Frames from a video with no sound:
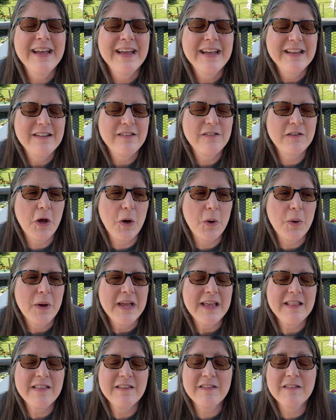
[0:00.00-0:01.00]
So
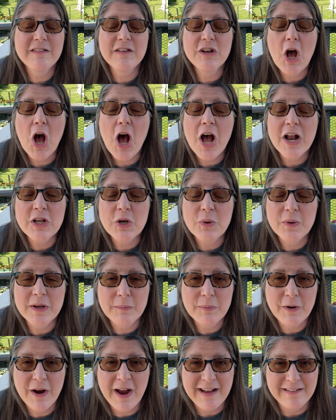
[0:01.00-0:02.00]
this is an ongoing
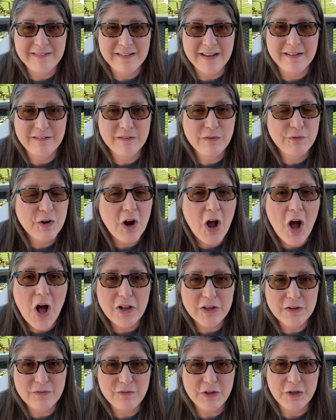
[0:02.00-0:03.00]
process for
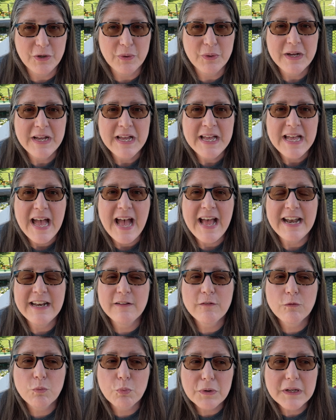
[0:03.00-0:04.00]
all of you, and
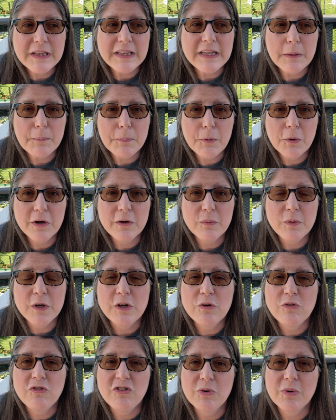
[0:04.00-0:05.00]
it's really important when
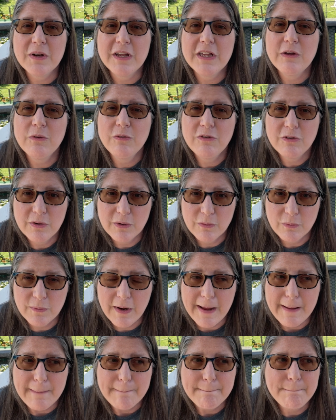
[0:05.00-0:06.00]
you do it
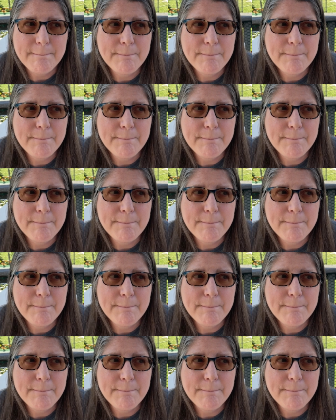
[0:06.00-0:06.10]
right.